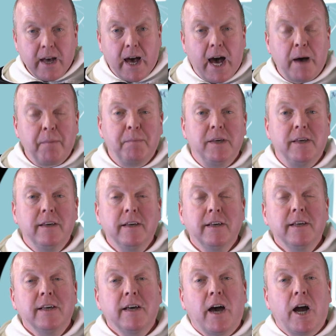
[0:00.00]
Happy
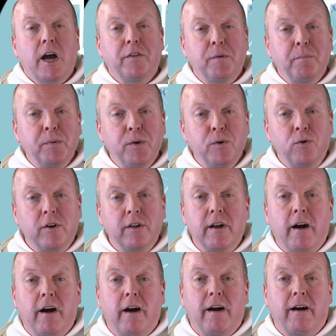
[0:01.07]
are the pure in
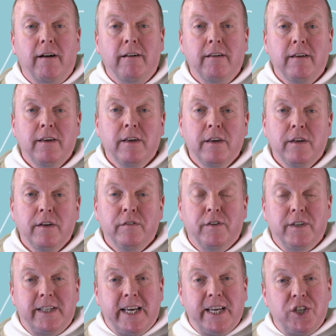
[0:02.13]
heart,
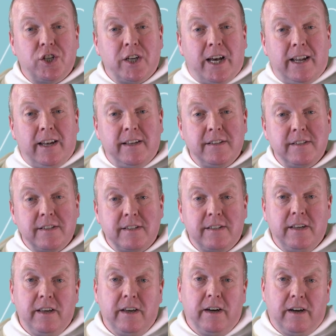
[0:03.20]
for they shall
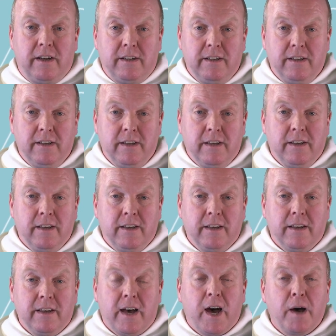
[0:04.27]
see God.
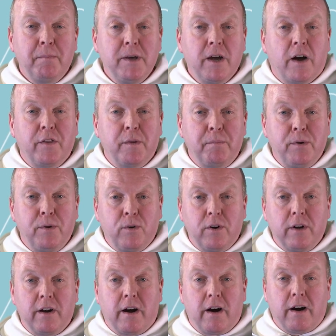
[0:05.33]
Happy are the
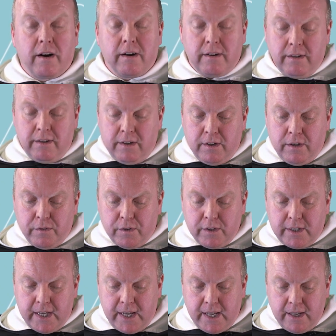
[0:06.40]
pure in heart, for
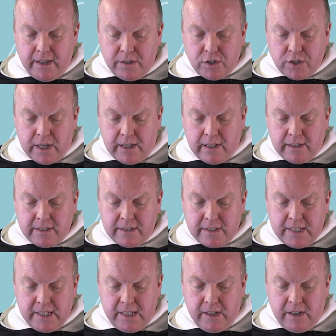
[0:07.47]
they shall
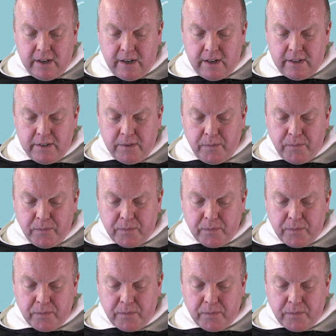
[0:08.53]
see God.